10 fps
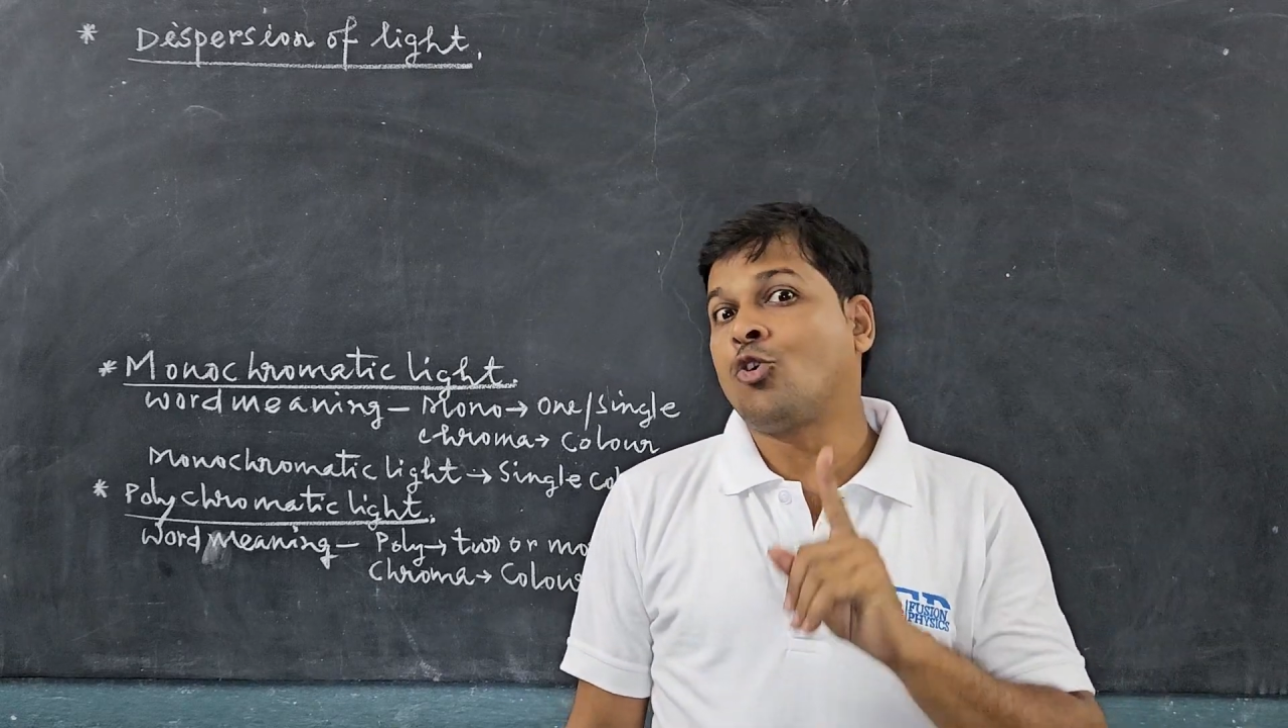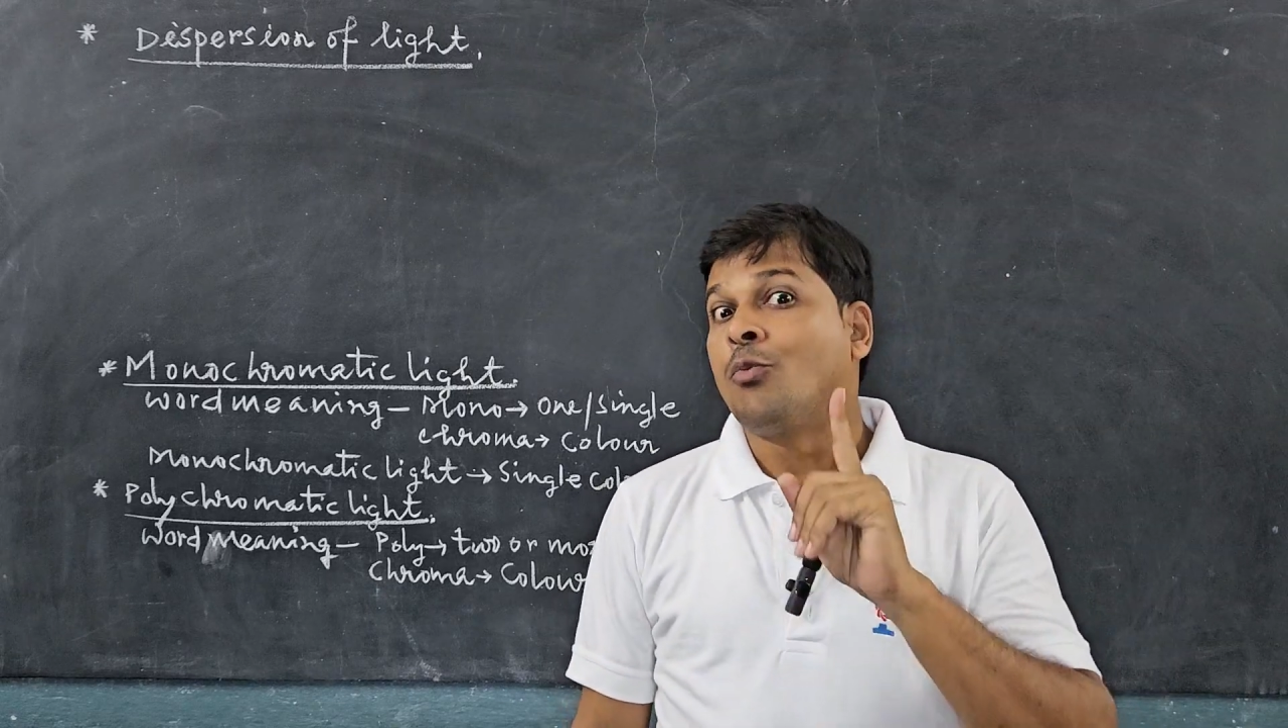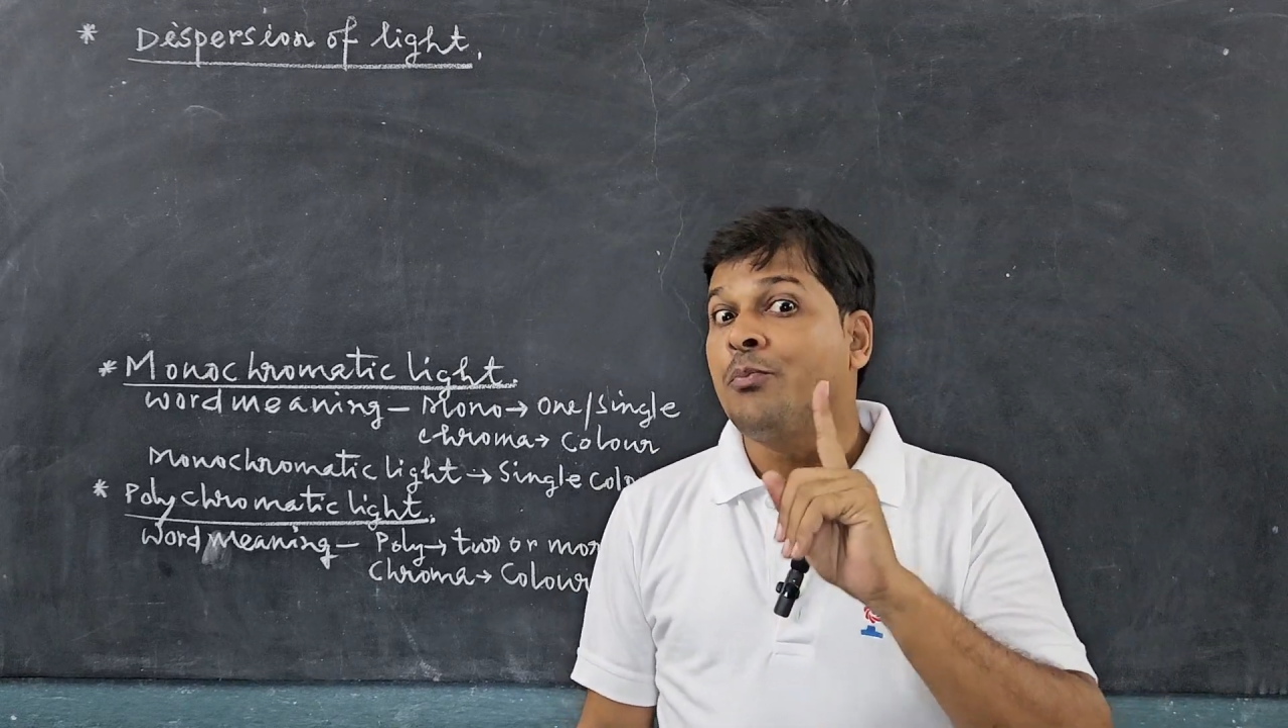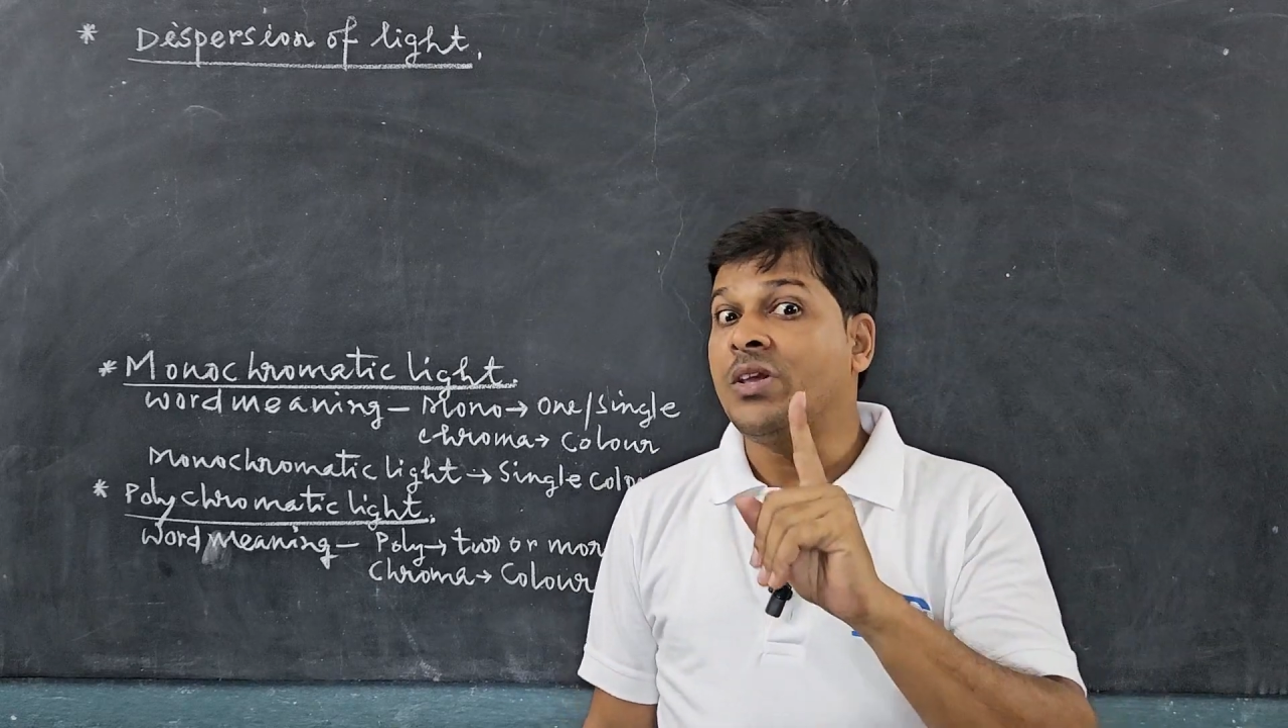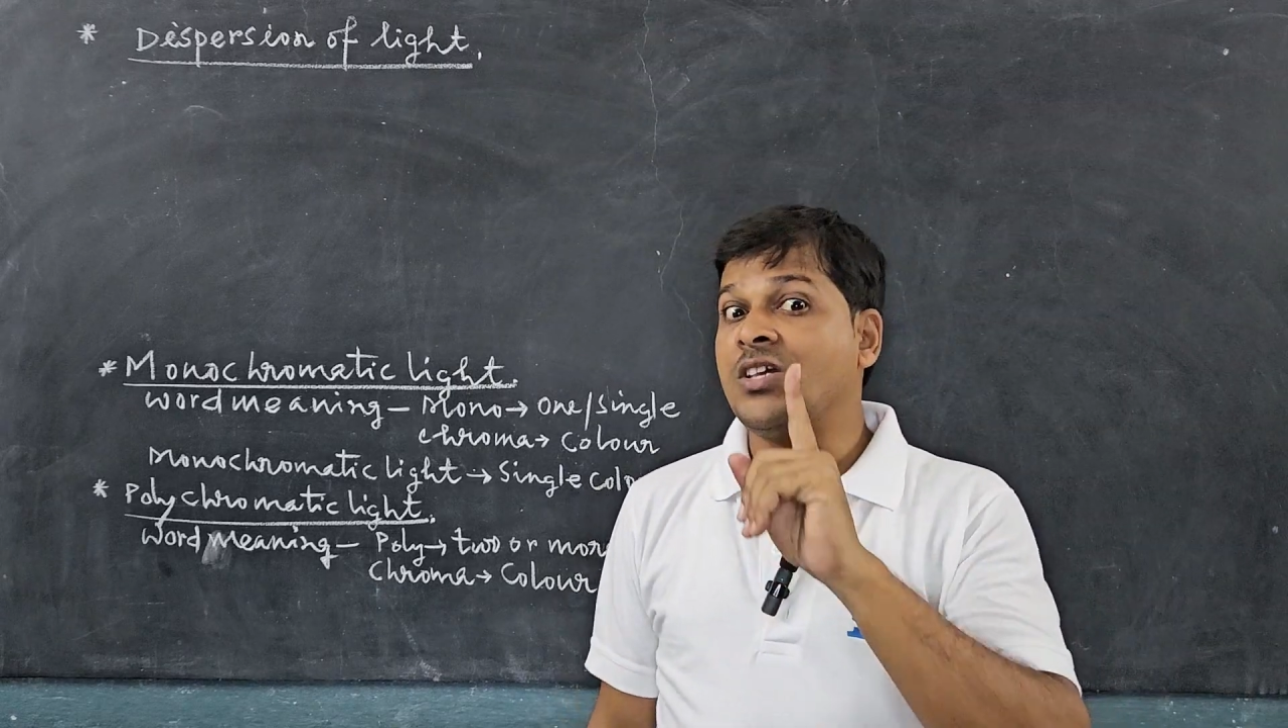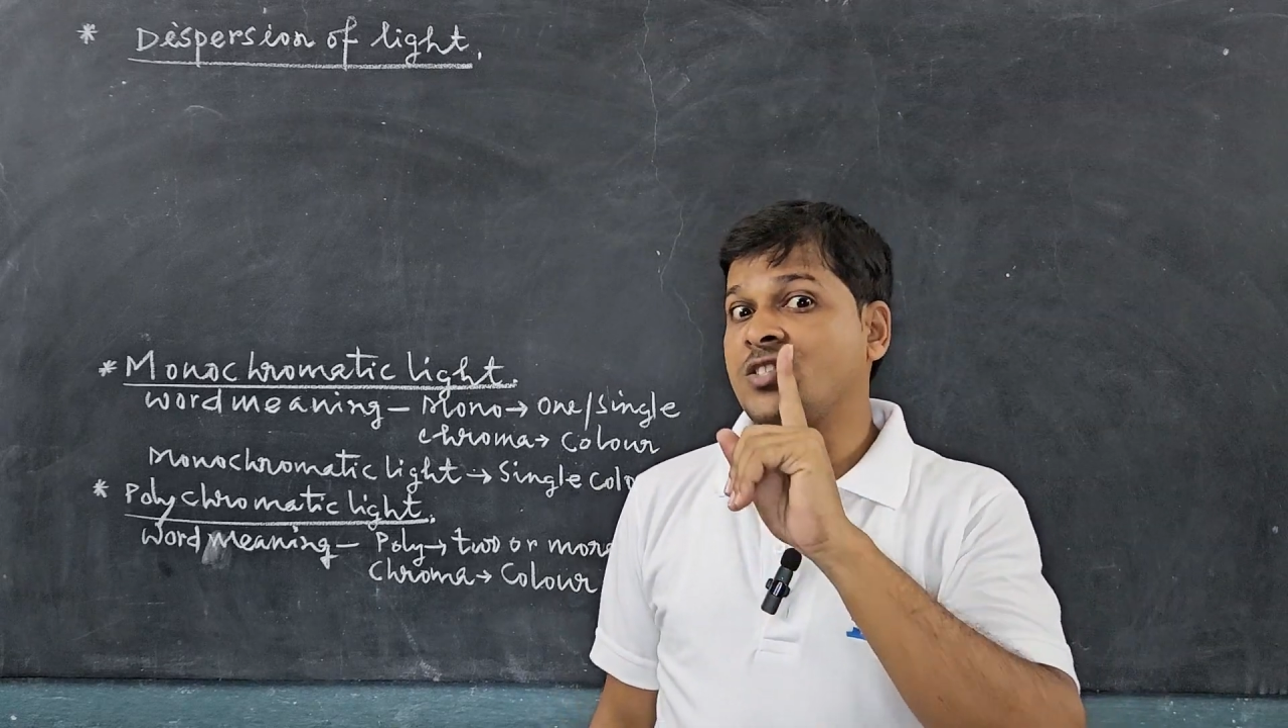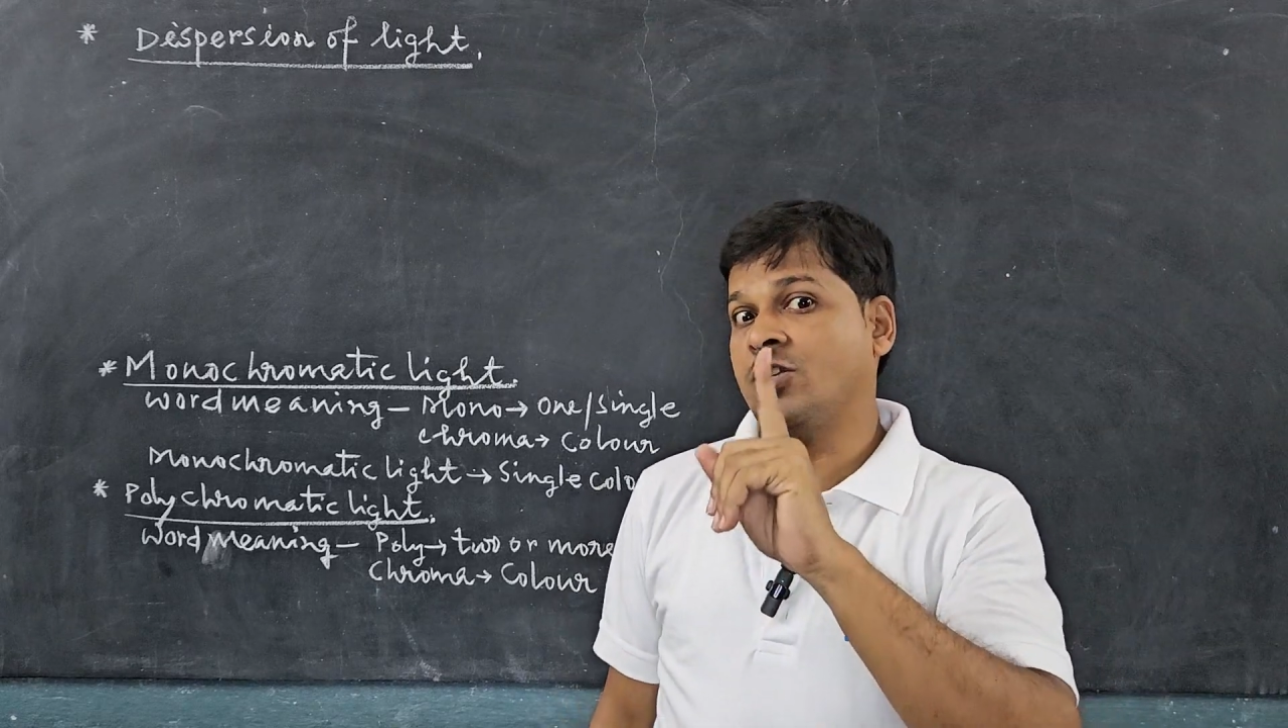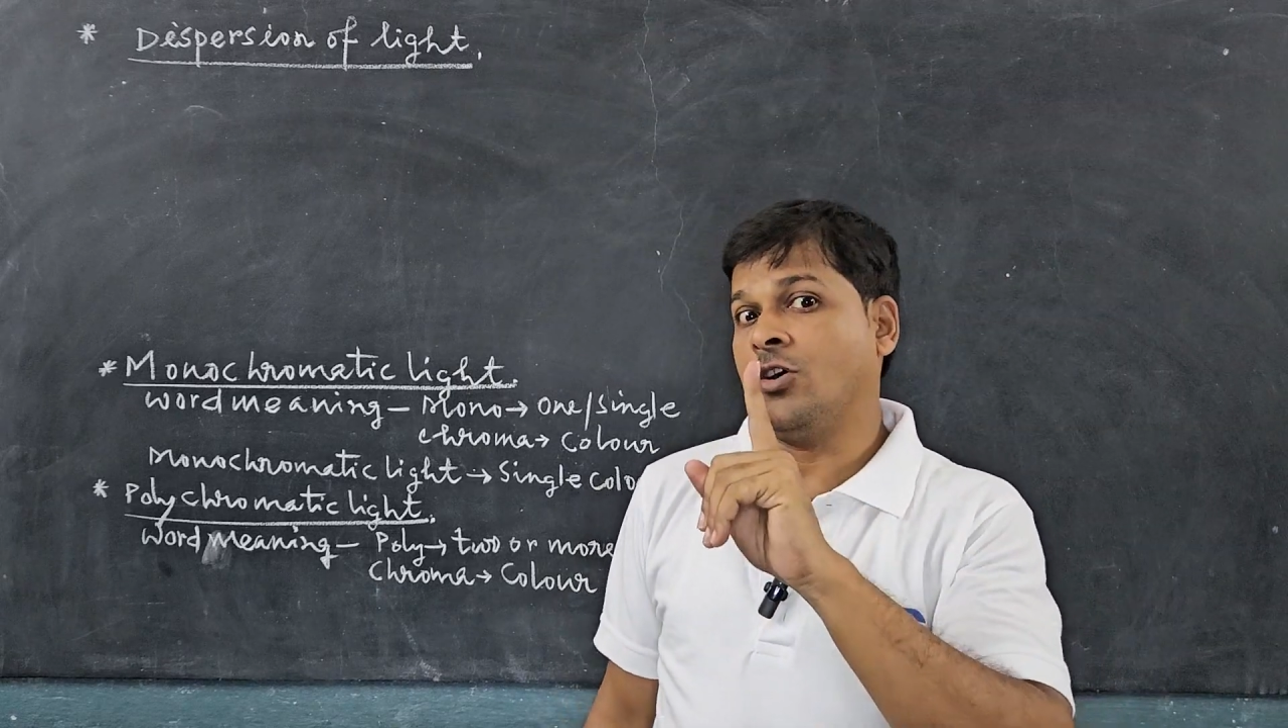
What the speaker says: combination